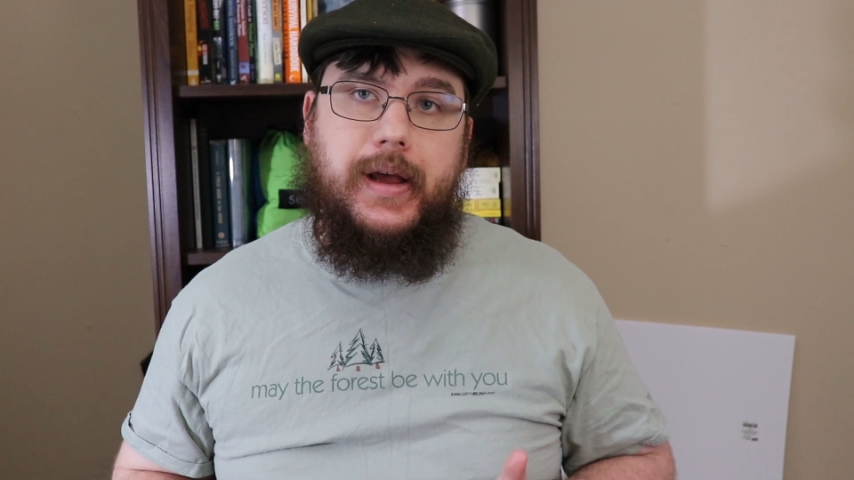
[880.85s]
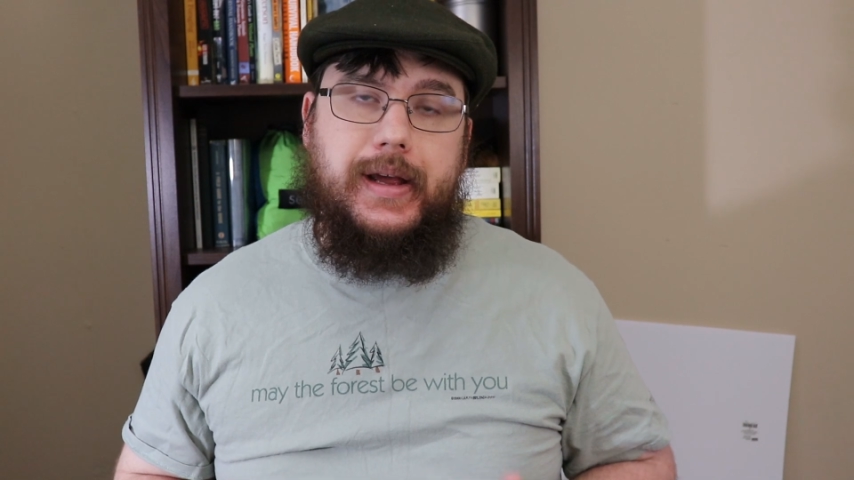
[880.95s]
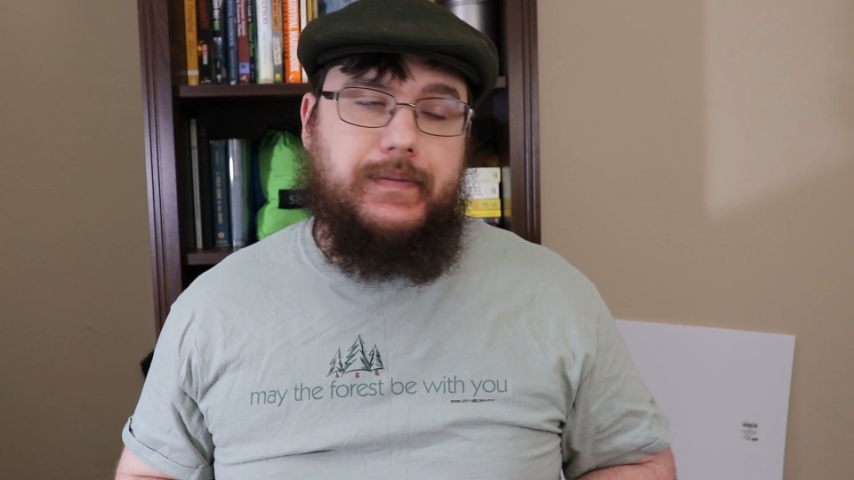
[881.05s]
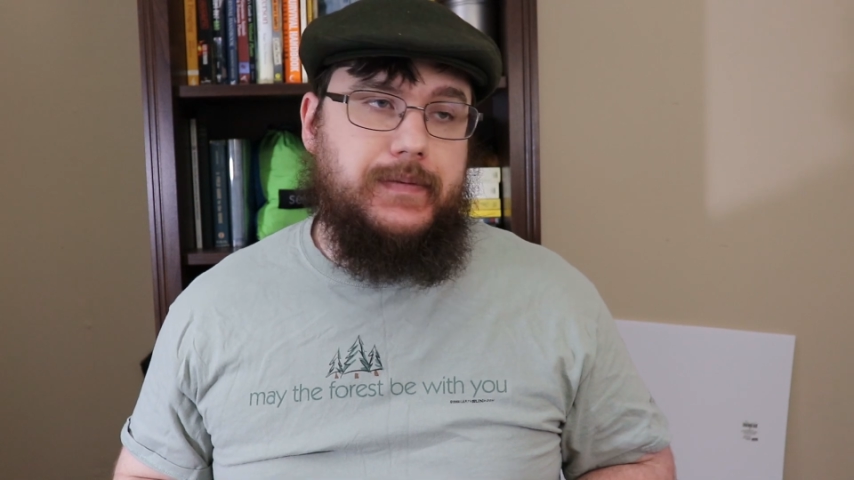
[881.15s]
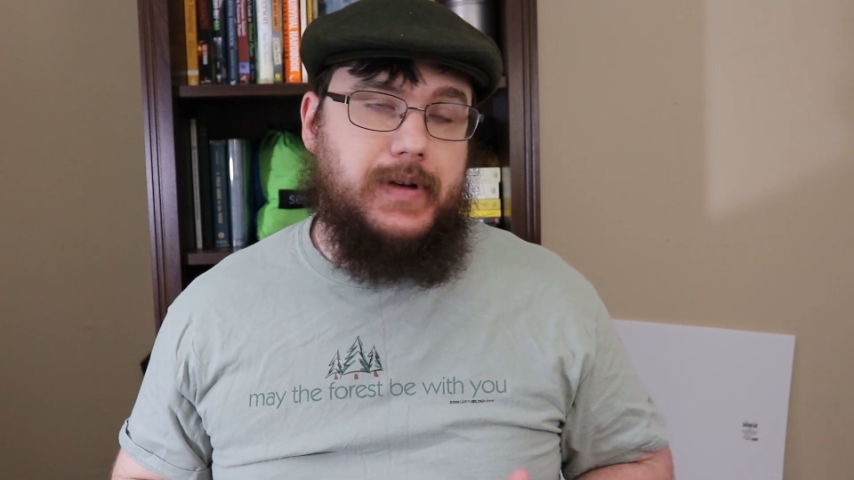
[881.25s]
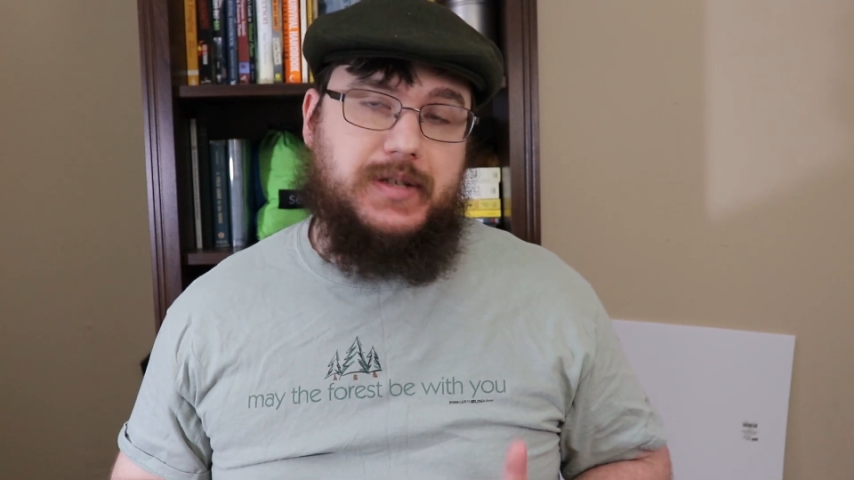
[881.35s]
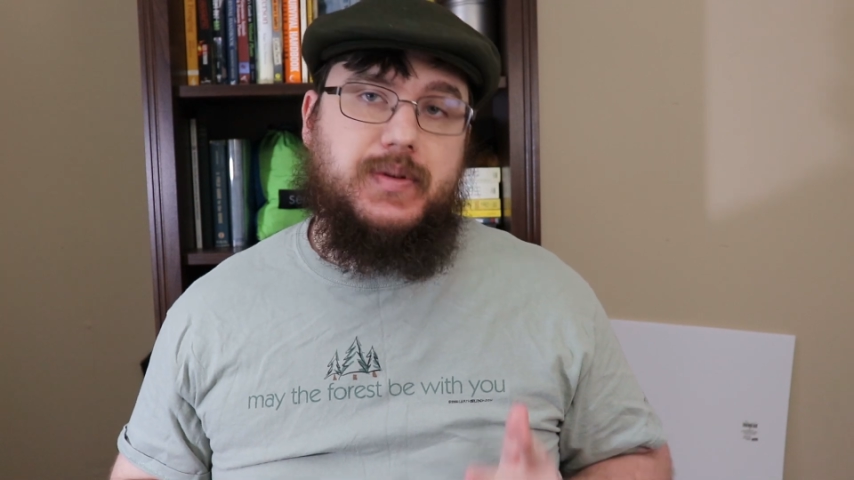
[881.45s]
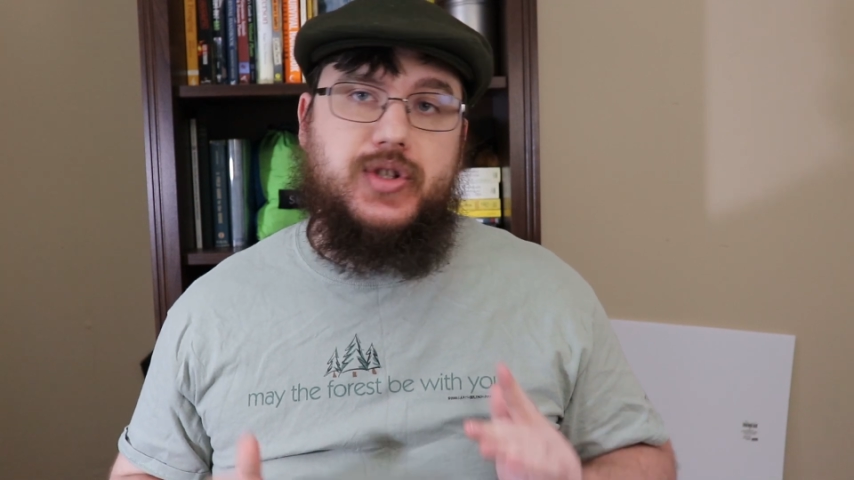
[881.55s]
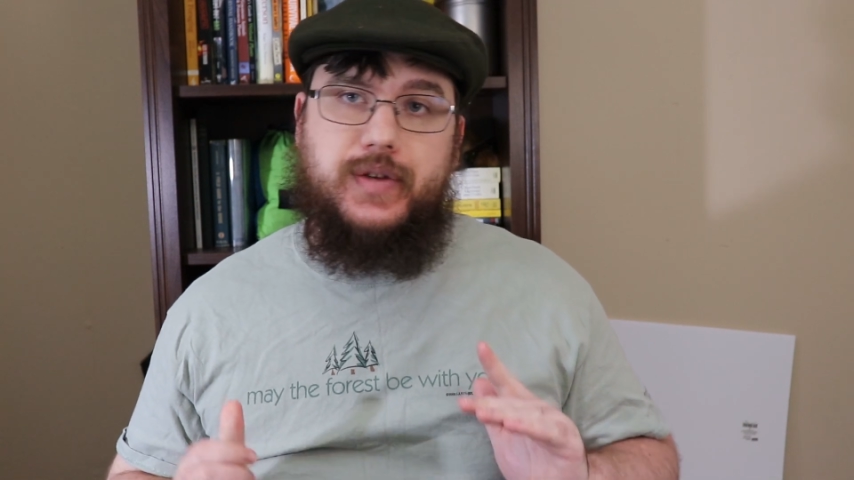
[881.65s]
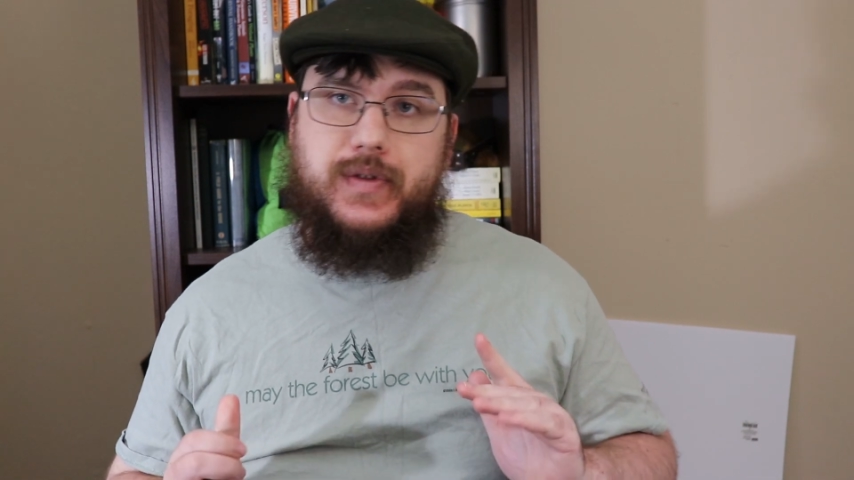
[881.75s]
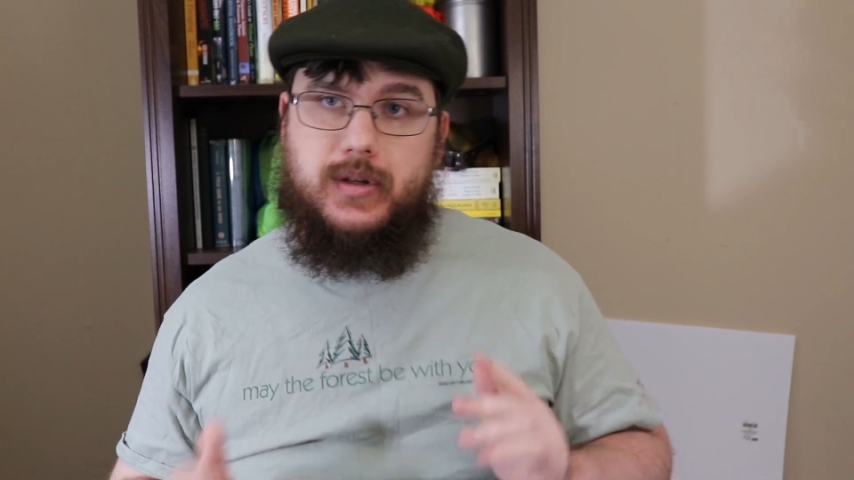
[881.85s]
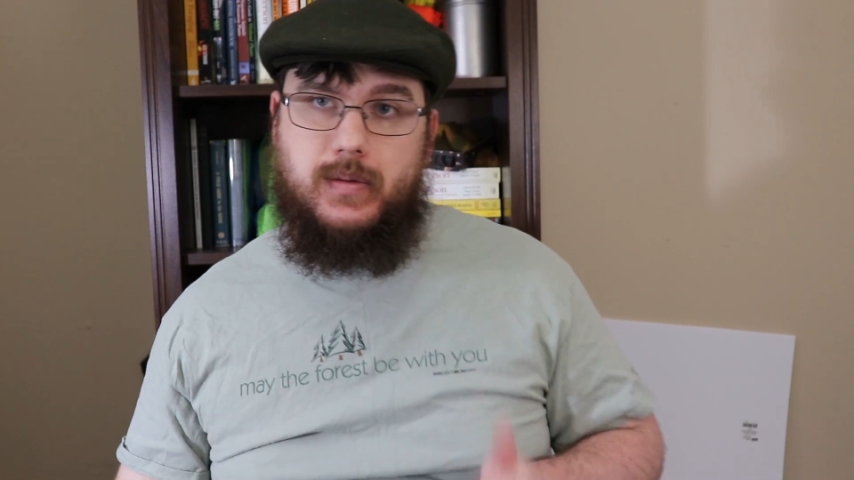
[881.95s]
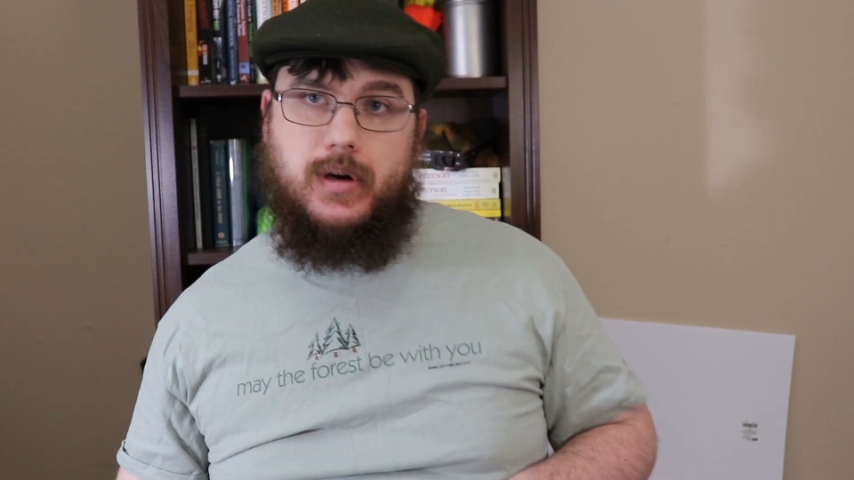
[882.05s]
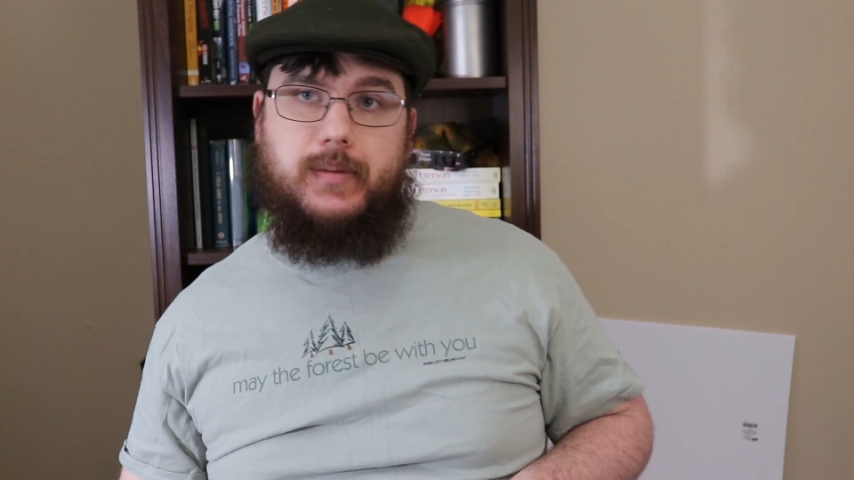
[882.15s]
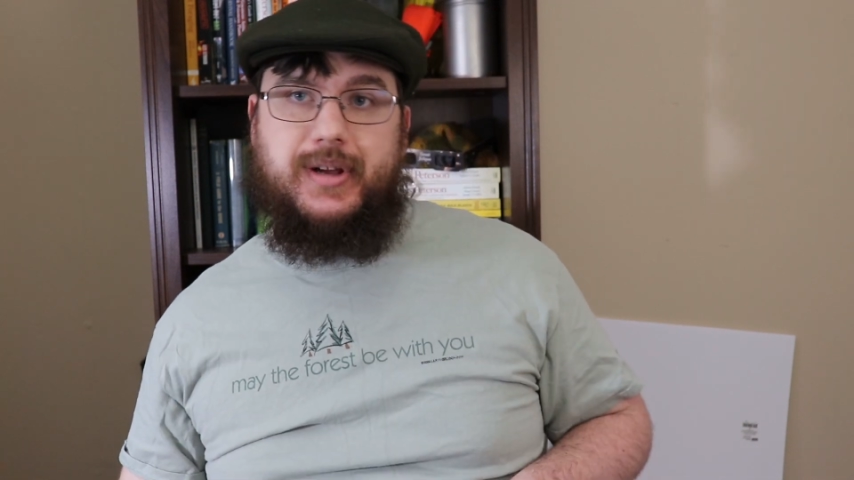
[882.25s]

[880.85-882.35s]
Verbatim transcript: if especially if you are